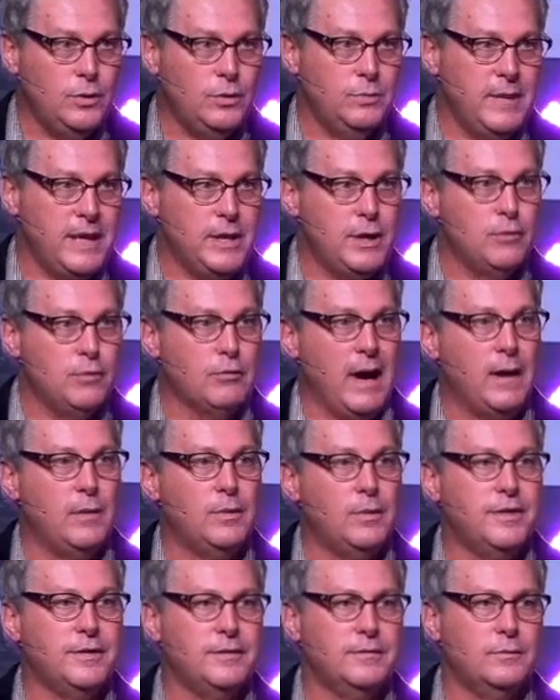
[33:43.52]
and make you right
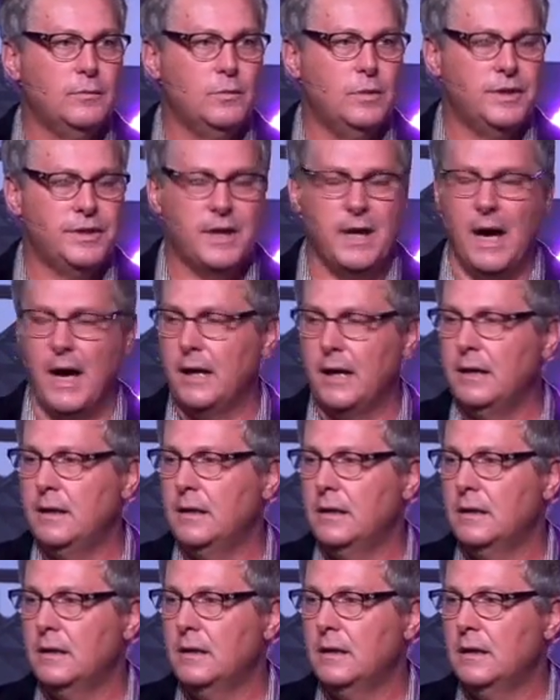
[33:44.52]
with God.
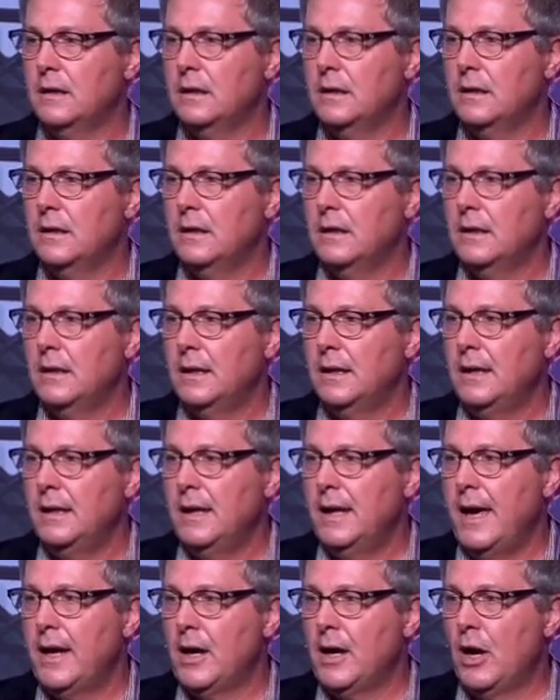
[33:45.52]

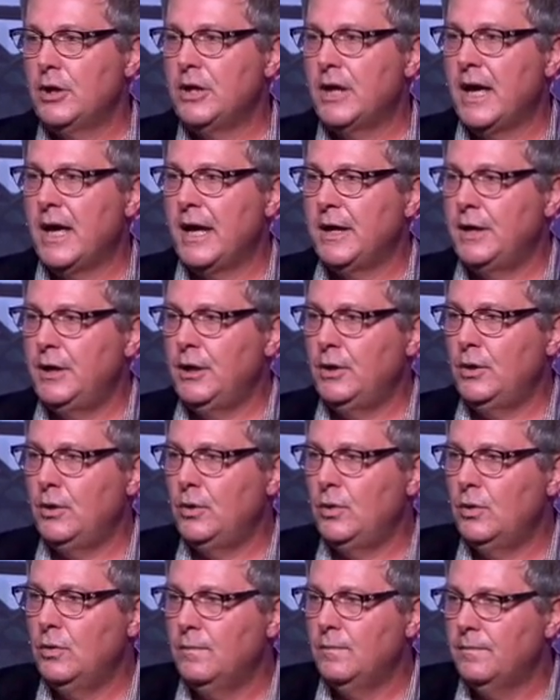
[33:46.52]
And all you got to
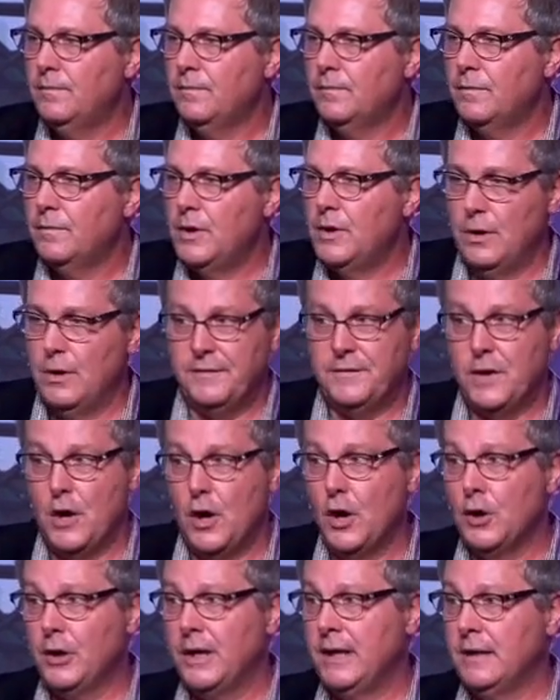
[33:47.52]
do, you don't have
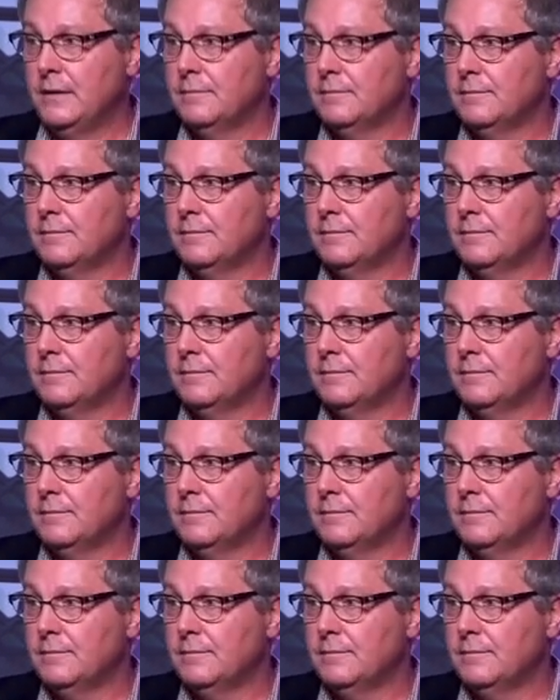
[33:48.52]
to earn it.